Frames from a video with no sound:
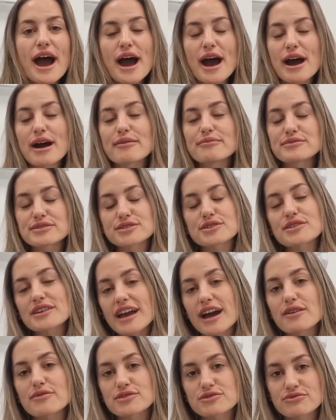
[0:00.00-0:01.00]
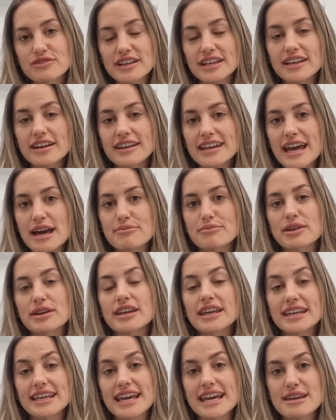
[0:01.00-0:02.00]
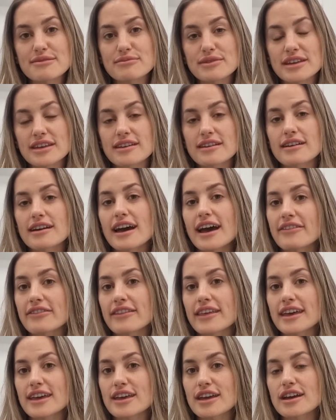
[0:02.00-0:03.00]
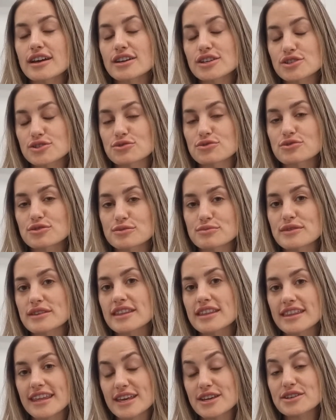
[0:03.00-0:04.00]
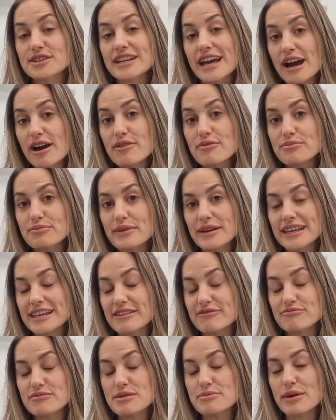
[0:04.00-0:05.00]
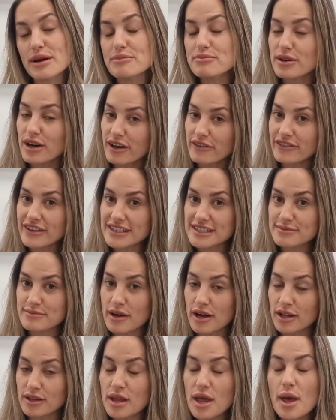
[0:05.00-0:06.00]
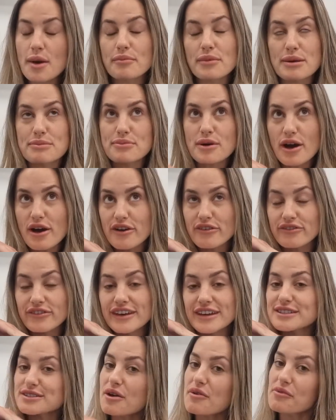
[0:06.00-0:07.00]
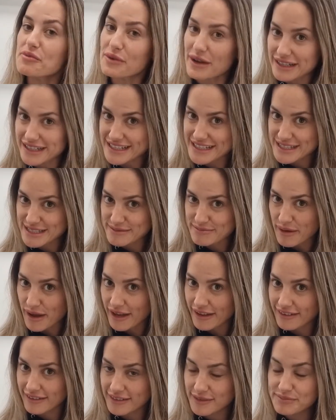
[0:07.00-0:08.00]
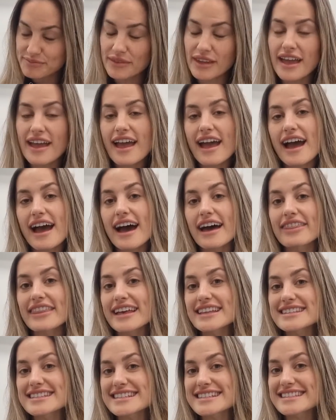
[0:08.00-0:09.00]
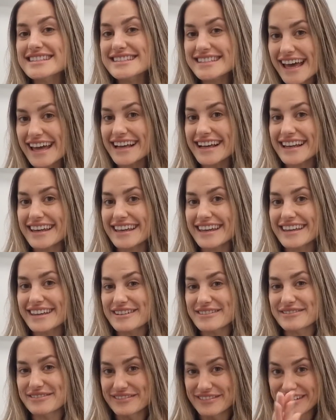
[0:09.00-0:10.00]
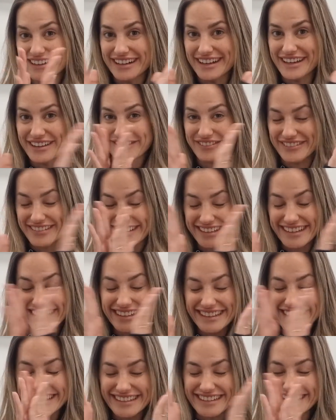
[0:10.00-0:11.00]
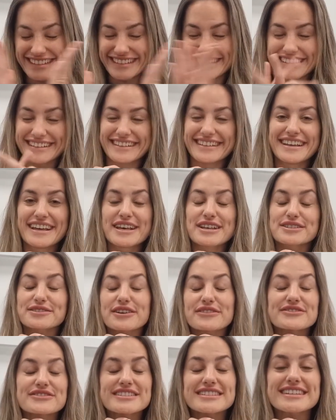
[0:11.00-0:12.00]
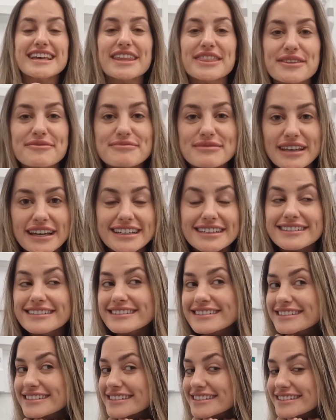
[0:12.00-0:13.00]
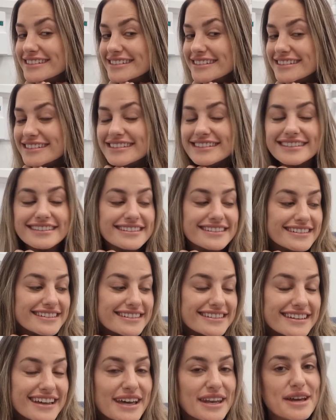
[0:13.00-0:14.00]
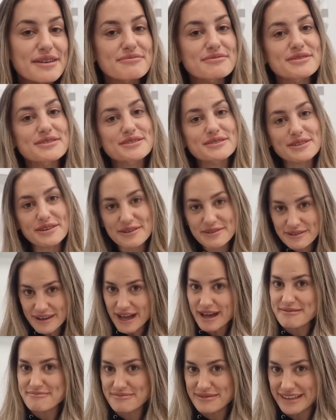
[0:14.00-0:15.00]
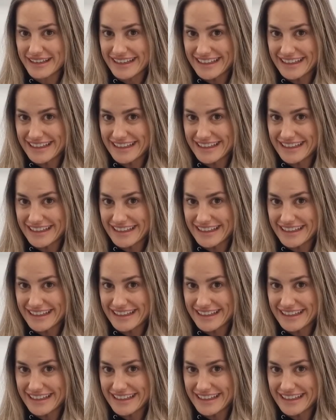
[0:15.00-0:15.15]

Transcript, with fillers: um, so yeah, I was really unhappy and I came here and they assured me that they could help give me my perfect smile, my perfect wedding smile and that's exactly what I've got! I've just had them done and I'm so happy,